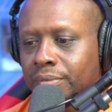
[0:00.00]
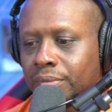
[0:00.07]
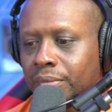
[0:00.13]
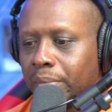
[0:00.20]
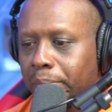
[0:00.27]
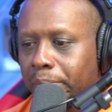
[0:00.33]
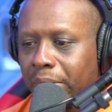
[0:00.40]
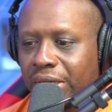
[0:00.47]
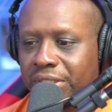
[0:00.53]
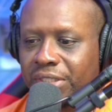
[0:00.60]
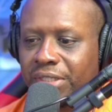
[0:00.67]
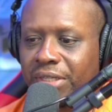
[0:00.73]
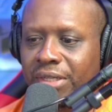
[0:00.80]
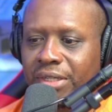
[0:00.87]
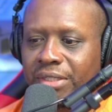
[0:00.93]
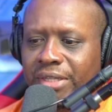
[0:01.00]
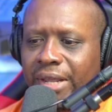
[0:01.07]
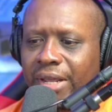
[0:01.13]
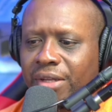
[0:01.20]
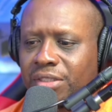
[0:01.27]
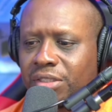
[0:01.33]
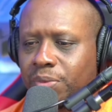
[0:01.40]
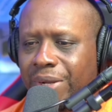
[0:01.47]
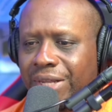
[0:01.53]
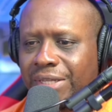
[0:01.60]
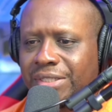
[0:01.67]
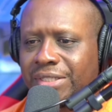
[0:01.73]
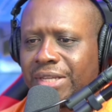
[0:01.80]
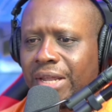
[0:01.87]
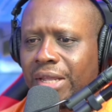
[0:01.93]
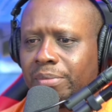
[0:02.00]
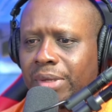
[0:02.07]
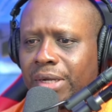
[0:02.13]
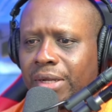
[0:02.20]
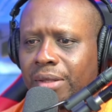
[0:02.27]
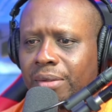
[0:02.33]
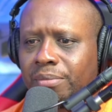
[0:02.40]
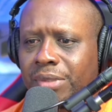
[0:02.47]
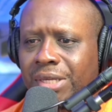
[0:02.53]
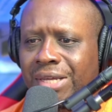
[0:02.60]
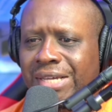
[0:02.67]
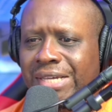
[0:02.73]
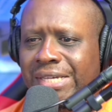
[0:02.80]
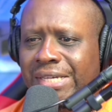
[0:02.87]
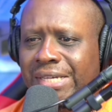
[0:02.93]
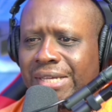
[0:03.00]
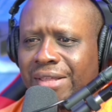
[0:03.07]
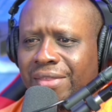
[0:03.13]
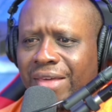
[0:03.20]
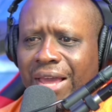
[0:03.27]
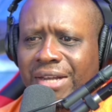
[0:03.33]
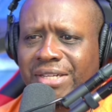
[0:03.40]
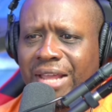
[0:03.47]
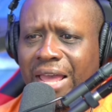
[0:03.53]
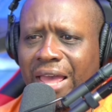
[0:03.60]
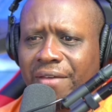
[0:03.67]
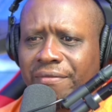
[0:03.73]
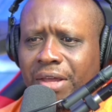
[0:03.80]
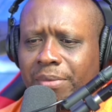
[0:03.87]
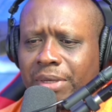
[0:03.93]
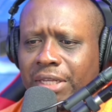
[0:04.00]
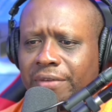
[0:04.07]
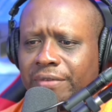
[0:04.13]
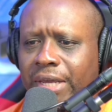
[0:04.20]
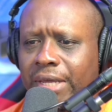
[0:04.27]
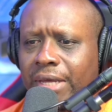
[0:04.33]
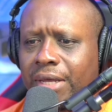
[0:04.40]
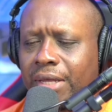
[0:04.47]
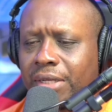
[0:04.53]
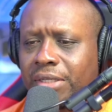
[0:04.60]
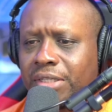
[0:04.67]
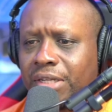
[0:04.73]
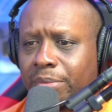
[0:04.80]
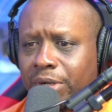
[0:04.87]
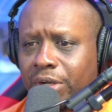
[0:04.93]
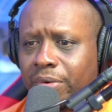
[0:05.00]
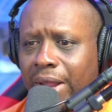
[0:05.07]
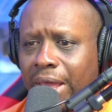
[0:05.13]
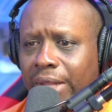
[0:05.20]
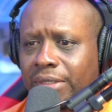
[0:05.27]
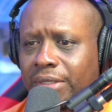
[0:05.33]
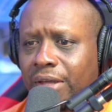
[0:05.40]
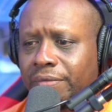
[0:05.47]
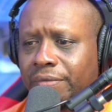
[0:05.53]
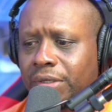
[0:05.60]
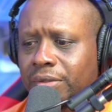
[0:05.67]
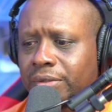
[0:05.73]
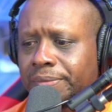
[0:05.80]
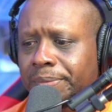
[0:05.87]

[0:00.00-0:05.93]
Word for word: Michigan is a, a uh, swing state, but um, they actually have, I believe, a, uh, a Democrat governor.